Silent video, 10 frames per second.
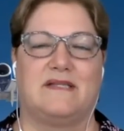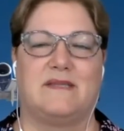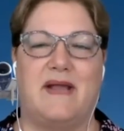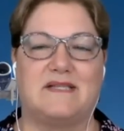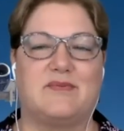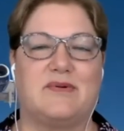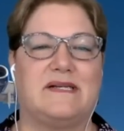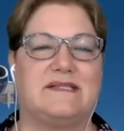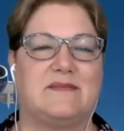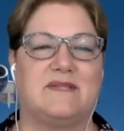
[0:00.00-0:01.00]
some
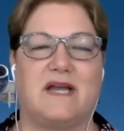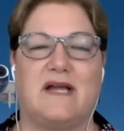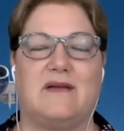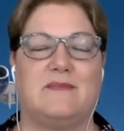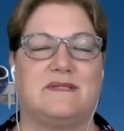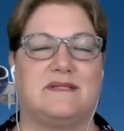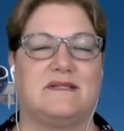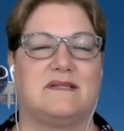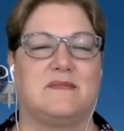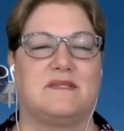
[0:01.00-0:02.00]
aspirin, some Tums,
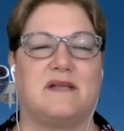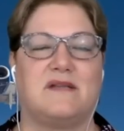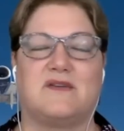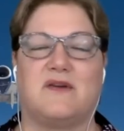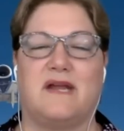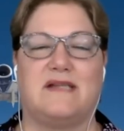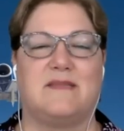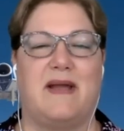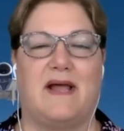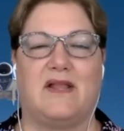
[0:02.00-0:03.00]
some sunscreen, and
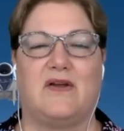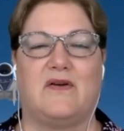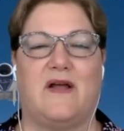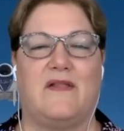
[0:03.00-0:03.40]
some aloe,